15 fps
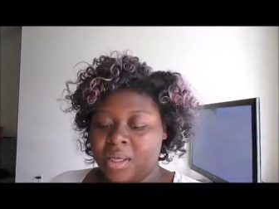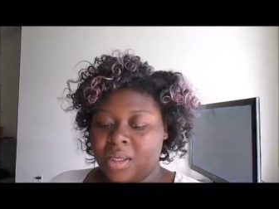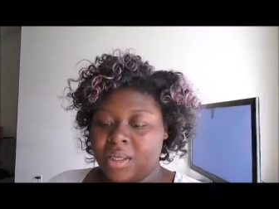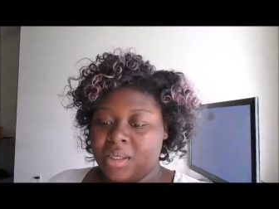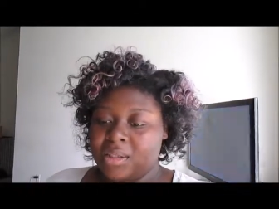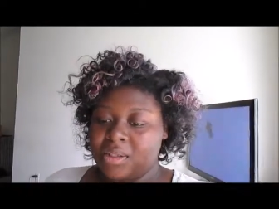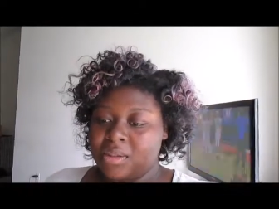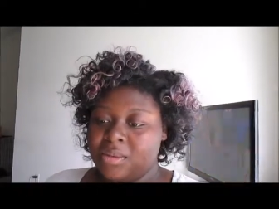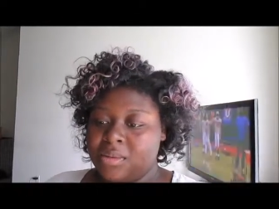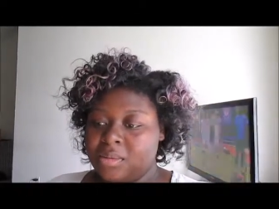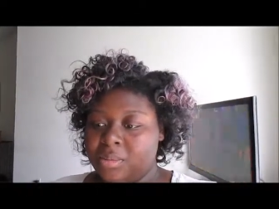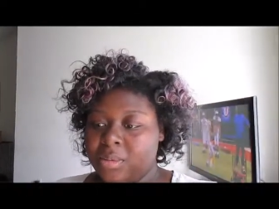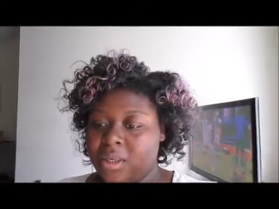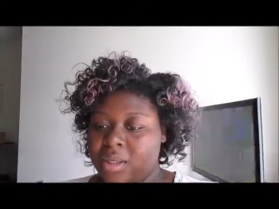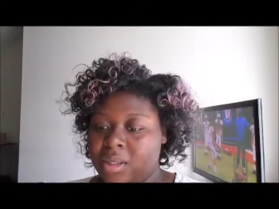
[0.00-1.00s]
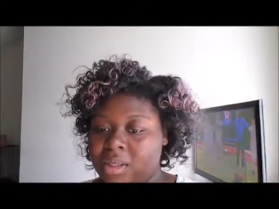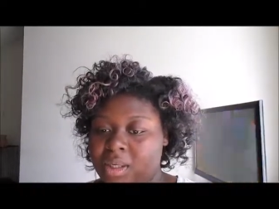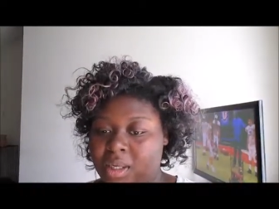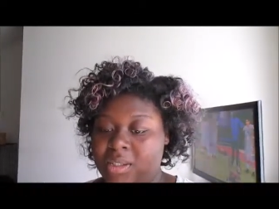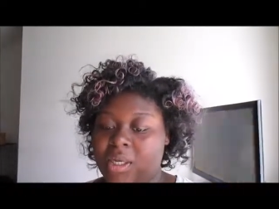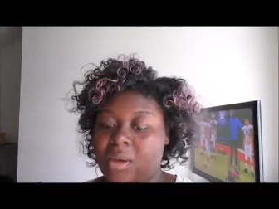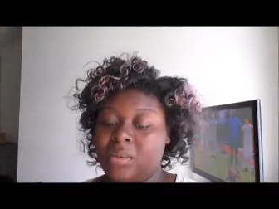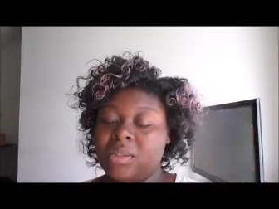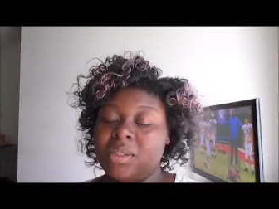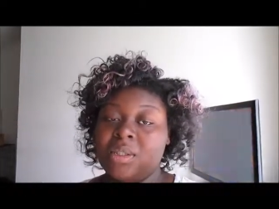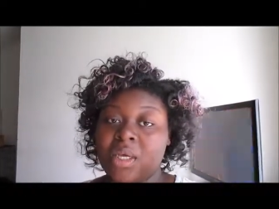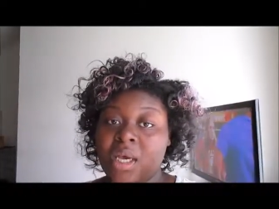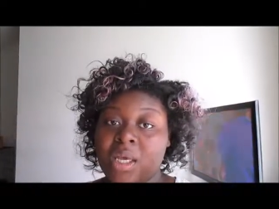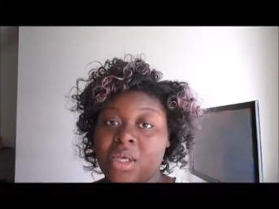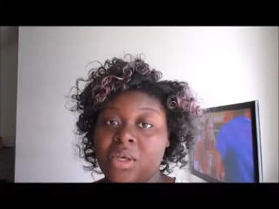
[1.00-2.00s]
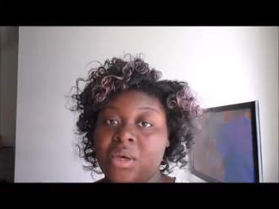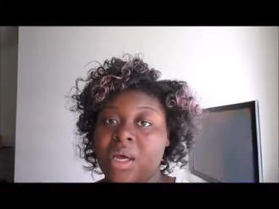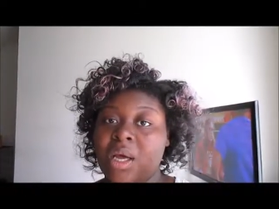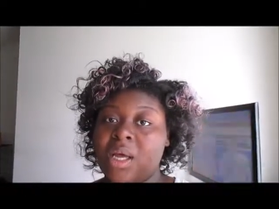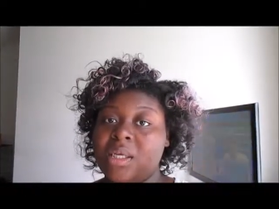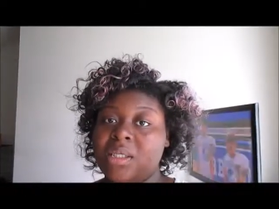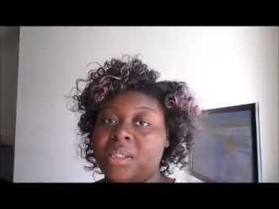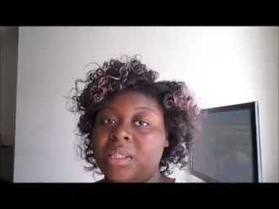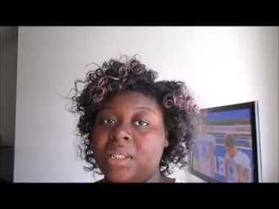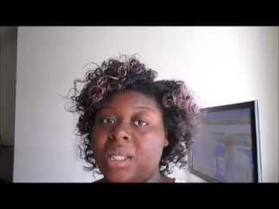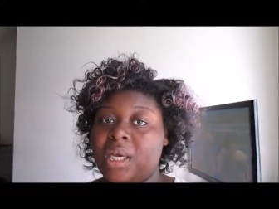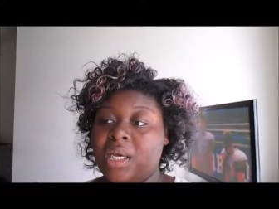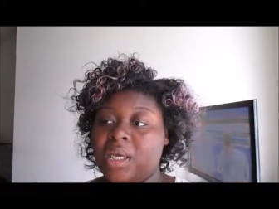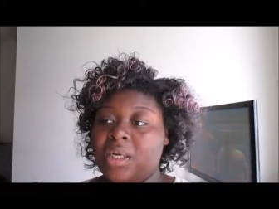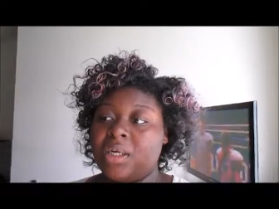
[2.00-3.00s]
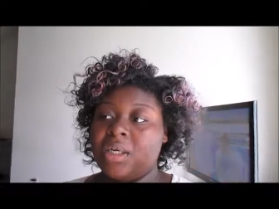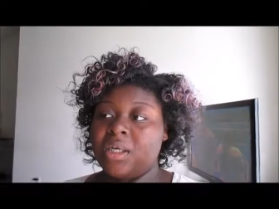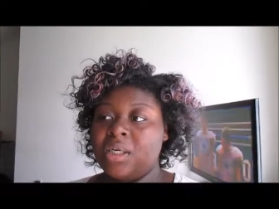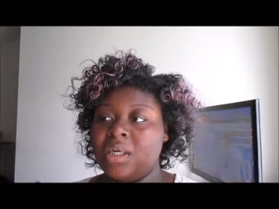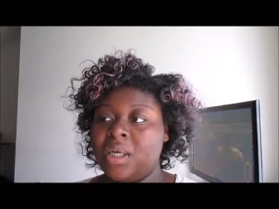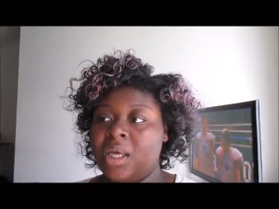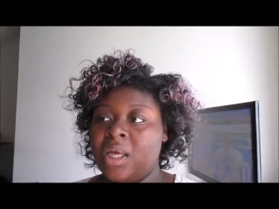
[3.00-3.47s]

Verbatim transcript: Yes. But yes, I will check you guys later.